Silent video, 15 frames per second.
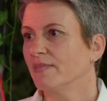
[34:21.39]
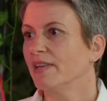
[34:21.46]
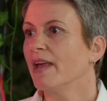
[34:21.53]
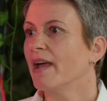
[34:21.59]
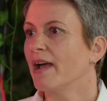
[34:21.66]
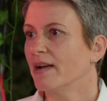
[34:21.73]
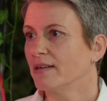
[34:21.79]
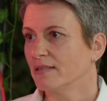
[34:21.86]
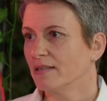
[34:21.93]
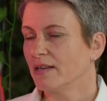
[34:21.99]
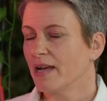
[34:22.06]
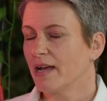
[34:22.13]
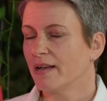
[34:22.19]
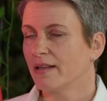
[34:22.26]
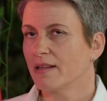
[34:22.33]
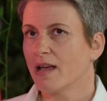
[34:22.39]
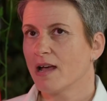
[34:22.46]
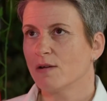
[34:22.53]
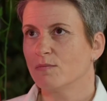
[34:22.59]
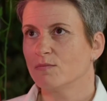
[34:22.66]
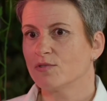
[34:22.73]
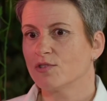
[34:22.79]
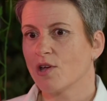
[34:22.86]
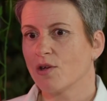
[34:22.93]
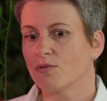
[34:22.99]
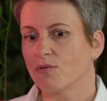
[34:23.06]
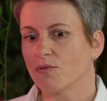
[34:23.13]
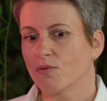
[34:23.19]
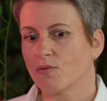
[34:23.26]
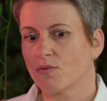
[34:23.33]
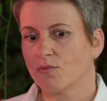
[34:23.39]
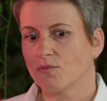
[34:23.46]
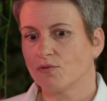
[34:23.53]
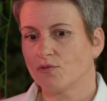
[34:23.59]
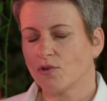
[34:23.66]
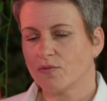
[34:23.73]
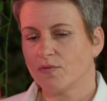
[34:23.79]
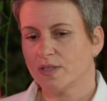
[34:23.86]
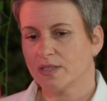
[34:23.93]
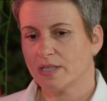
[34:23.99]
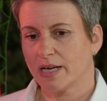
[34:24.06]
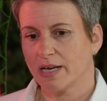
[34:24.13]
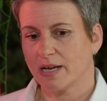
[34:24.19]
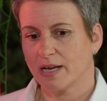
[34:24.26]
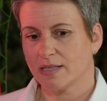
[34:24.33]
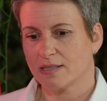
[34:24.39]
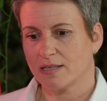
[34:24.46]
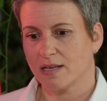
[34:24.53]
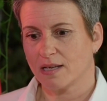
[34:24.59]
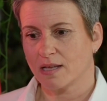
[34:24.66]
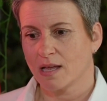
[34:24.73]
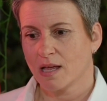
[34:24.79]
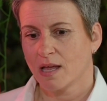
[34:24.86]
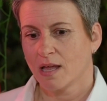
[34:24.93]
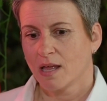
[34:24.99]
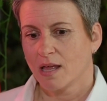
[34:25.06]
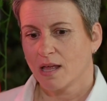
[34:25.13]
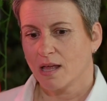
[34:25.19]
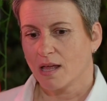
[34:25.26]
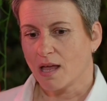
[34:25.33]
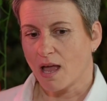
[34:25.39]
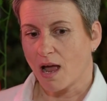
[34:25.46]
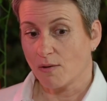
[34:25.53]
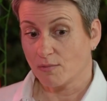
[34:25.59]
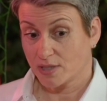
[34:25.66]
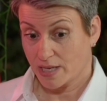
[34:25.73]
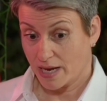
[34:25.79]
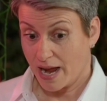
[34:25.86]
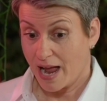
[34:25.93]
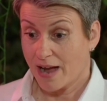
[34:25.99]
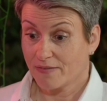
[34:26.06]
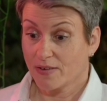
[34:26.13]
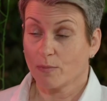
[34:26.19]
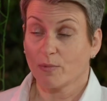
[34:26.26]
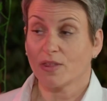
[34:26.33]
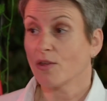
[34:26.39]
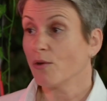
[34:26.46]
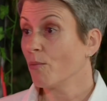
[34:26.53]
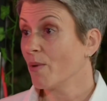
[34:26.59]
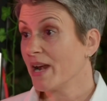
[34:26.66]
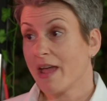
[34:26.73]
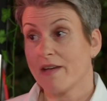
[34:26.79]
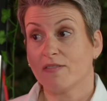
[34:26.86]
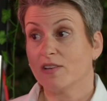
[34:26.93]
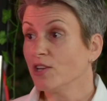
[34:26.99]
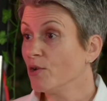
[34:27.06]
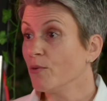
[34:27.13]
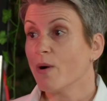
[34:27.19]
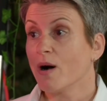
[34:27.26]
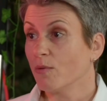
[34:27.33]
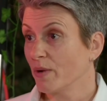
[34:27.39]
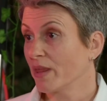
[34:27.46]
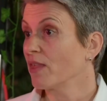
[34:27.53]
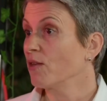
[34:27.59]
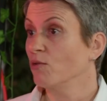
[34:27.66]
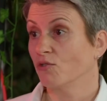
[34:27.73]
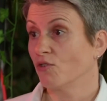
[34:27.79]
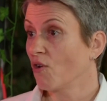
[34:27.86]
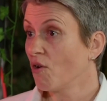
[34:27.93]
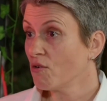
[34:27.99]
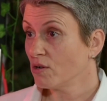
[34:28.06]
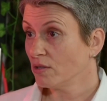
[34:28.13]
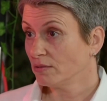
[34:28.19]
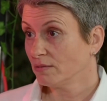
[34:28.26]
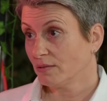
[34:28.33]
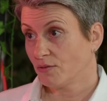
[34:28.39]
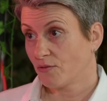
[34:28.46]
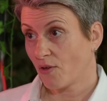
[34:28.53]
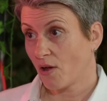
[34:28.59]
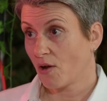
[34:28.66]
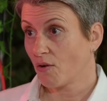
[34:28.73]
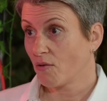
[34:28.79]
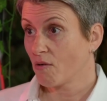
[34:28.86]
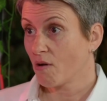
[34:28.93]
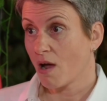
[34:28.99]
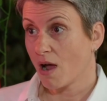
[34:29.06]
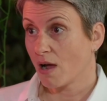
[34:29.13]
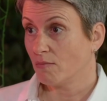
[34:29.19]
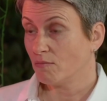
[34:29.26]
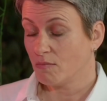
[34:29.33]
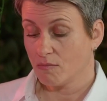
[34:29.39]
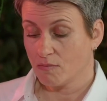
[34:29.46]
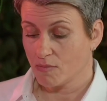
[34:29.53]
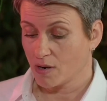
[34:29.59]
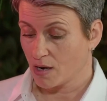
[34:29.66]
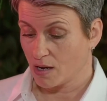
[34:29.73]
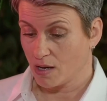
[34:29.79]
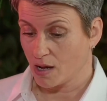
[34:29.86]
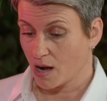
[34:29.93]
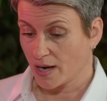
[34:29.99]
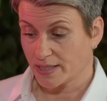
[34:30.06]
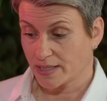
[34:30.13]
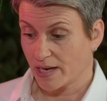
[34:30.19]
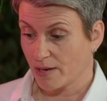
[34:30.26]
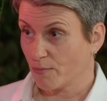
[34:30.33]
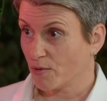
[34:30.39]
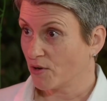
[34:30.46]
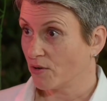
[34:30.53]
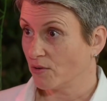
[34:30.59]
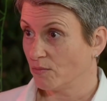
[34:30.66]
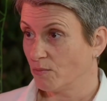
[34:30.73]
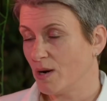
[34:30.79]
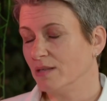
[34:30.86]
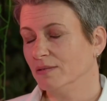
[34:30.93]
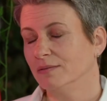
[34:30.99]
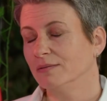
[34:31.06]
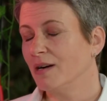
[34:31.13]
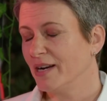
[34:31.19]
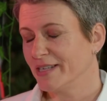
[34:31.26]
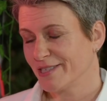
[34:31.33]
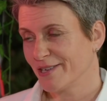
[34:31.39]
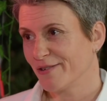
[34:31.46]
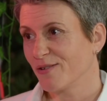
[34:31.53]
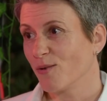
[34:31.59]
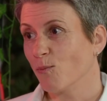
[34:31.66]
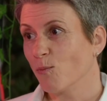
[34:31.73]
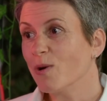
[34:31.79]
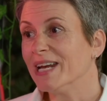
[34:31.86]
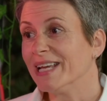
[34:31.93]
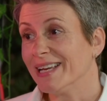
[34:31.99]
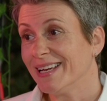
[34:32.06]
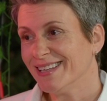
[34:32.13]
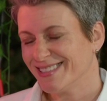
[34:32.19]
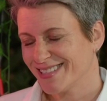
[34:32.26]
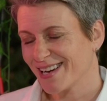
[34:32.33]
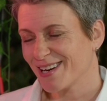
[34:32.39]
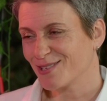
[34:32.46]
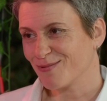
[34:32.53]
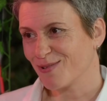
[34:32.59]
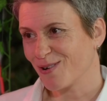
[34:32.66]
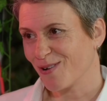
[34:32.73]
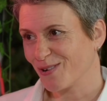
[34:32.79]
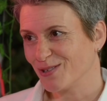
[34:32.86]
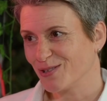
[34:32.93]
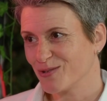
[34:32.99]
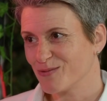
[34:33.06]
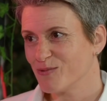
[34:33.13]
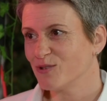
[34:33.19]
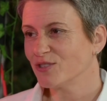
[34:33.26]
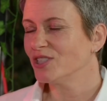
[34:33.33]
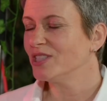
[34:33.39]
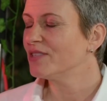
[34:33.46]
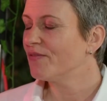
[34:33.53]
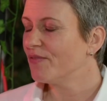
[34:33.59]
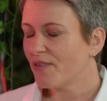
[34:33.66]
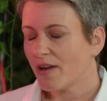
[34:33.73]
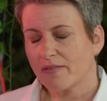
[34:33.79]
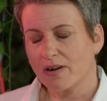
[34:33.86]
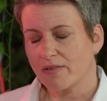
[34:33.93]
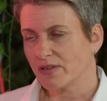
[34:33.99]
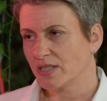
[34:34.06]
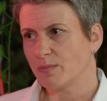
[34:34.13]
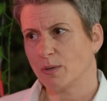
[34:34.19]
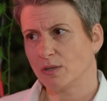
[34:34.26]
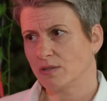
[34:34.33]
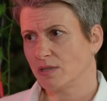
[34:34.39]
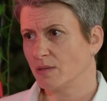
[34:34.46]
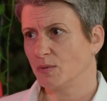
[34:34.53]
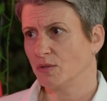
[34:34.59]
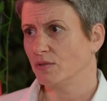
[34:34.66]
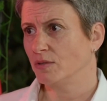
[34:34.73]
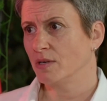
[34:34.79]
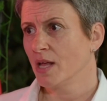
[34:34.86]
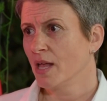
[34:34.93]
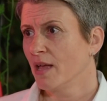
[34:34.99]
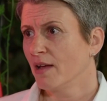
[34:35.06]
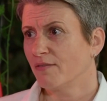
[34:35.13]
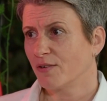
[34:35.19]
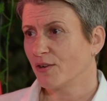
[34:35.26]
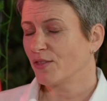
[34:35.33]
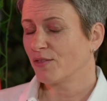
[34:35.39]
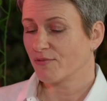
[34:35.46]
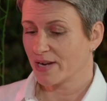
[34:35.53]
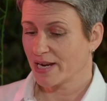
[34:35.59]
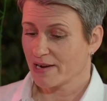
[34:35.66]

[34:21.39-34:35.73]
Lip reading: Yeah. So dog first aid kits are, I would say, have it with you whenever you are with your dog. So I take one on, well, I don't. Winnie takes one on a dog walk. She's very responsible for a 3-year-old.